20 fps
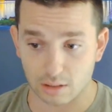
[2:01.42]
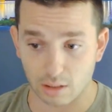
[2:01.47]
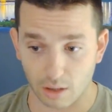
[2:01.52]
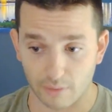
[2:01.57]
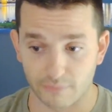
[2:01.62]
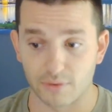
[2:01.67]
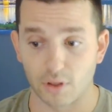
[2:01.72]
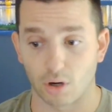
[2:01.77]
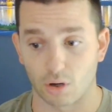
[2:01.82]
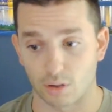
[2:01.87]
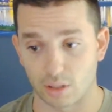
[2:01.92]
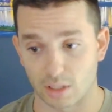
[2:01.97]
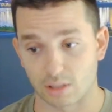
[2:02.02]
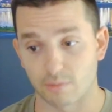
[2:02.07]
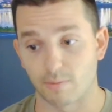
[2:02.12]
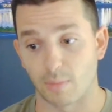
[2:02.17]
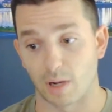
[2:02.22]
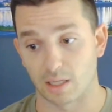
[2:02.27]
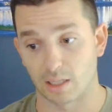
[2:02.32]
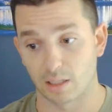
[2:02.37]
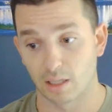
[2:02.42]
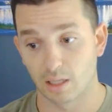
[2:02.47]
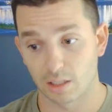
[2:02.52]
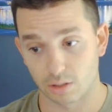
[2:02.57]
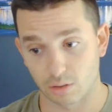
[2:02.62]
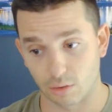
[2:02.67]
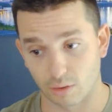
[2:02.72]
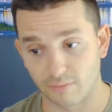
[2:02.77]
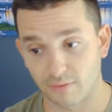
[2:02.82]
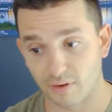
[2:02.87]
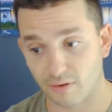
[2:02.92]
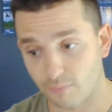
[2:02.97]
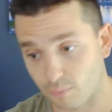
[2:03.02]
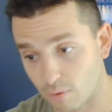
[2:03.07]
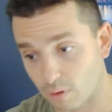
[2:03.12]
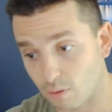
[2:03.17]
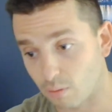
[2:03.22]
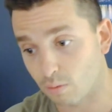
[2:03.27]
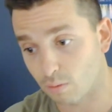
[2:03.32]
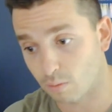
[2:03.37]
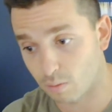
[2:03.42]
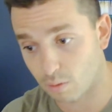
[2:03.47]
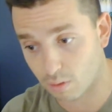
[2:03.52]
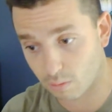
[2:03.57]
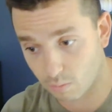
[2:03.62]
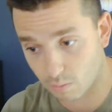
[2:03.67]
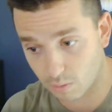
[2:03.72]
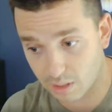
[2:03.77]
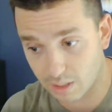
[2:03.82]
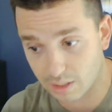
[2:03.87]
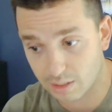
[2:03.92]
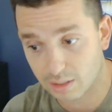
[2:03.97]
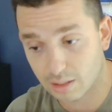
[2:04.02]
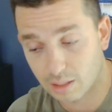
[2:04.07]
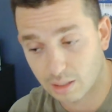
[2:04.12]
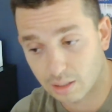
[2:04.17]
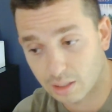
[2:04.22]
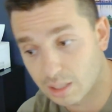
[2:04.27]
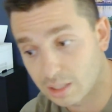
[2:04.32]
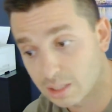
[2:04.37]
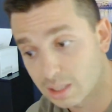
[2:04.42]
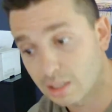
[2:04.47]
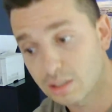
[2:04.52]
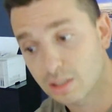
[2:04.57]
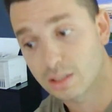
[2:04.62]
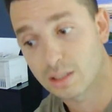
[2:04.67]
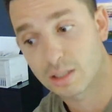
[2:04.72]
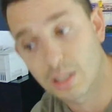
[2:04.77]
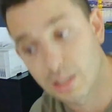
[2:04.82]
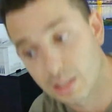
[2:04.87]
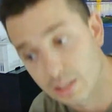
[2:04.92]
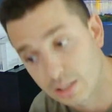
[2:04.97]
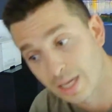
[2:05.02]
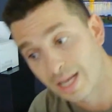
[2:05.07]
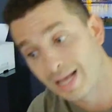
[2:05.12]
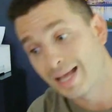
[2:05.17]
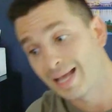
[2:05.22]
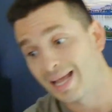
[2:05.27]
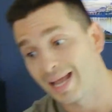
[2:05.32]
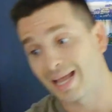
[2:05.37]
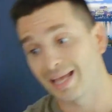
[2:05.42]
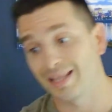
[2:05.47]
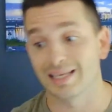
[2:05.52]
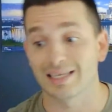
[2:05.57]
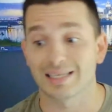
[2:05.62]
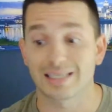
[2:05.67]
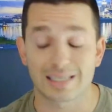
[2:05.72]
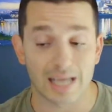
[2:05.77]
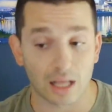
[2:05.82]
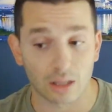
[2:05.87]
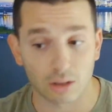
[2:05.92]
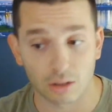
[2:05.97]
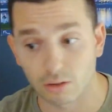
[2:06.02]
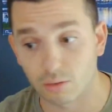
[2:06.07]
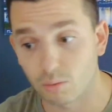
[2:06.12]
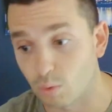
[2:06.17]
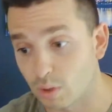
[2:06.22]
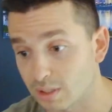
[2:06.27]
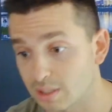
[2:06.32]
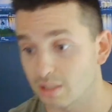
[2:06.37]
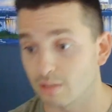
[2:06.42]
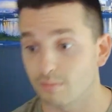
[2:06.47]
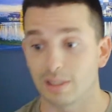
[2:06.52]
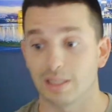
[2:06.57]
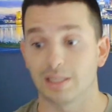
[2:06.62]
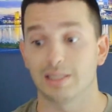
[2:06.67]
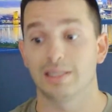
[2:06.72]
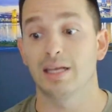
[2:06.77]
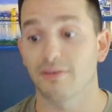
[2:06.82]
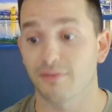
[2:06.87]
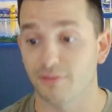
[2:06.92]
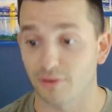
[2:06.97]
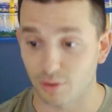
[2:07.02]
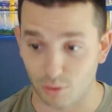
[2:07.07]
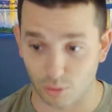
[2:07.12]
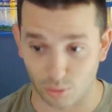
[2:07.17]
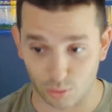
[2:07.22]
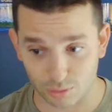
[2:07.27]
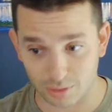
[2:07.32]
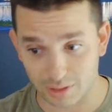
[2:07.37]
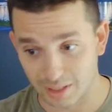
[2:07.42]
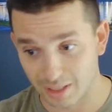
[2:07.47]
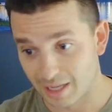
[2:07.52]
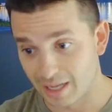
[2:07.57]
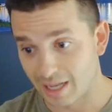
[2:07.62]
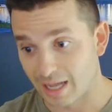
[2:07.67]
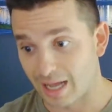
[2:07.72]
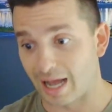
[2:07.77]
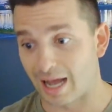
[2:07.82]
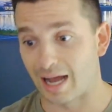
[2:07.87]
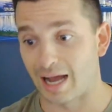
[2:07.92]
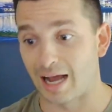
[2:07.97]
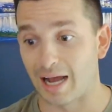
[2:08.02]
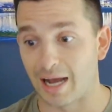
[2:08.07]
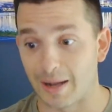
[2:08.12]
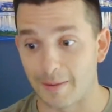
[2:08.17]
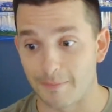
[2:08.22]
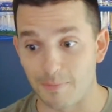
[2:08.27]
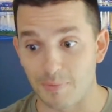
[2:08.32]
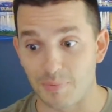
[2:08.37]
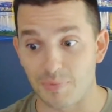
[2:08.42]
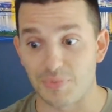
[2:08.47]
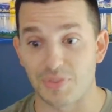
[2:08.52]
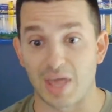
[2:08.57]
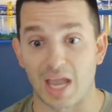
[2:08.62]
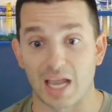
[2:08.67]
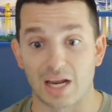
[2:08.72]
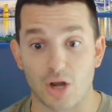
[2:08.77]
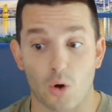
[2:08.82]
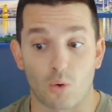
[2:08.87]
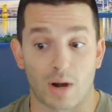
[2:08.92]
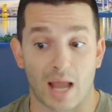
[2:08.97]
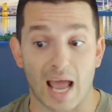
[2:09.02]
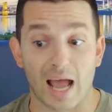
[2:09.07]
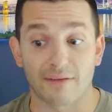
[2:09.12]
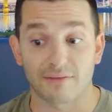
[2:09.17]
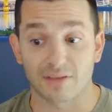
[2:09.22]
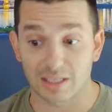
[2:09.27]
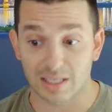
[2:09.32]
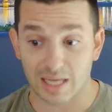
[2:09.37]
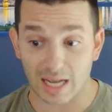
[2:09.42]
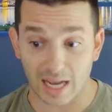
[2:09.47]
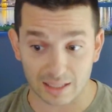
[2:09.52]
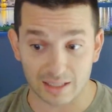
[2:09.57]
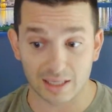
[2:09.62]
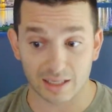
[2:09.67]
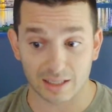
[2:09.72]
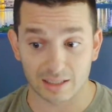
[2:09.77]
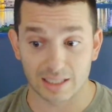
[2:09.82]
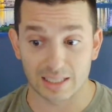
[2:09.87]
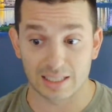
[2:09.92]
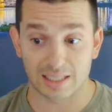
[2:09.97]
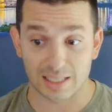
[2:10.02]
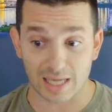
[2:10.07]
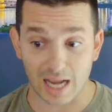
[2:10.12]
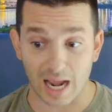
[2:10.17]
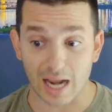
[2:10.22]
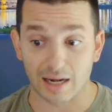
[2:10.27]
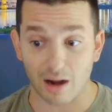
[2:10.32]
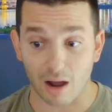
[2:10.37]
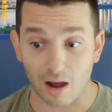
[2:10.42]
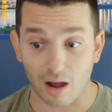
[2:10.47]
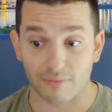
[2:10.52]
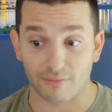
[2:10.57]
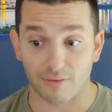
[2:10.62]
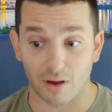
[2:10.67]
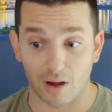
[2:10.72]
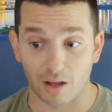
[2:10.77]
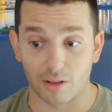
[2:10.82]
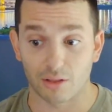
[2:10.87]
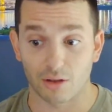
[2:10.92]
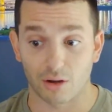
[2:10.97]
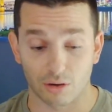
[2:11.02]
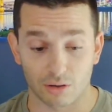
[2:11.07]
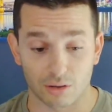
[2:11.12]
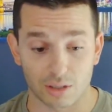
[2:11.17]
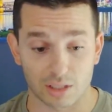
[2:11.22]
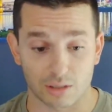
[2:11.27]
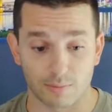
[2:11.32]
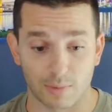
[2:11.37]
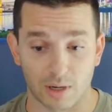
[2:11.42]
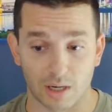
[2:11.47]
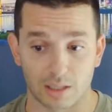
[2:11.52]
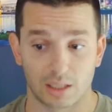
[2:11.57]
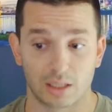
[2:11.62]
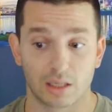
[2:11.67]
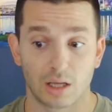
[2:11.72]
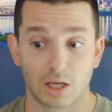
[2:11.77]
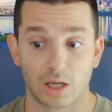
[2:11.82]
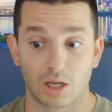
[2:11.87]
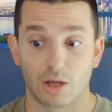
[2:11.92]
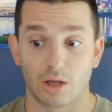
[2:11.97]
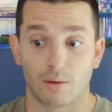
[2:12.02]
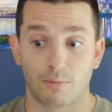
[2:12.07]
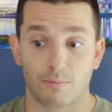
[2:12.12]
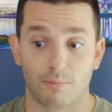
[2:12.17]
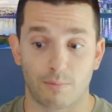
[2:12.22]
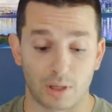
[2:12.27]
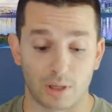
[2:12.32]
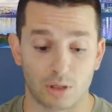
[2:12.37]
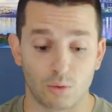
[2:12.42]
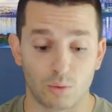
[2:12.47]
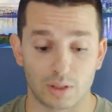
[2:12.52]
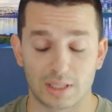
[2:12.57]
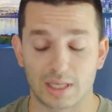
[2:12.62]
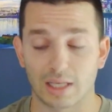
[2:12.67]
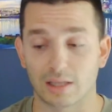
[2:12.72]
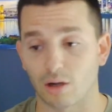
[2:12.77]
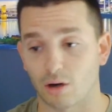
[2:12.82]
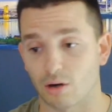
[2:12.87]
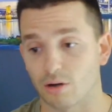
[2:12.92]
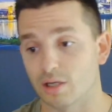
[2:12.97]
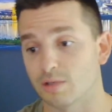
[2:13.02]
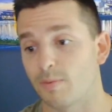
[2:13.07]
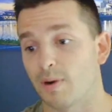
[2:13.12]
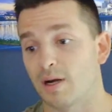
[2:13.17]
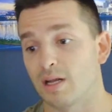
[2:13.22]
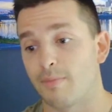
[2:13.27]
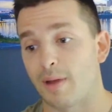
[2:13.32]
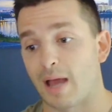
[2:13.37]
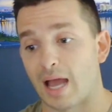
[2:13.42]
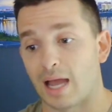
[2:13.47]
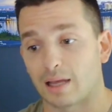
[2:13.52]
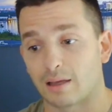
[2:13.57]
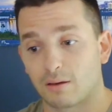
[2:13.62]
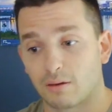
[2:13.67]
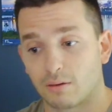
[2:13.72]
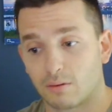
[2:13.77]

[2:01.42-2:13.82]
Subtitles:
of the earnest money. So even if we're within the contingencies and the seller wants to be difficult, they don't have to technically sign off on the earnest money, but you would get the earnest money back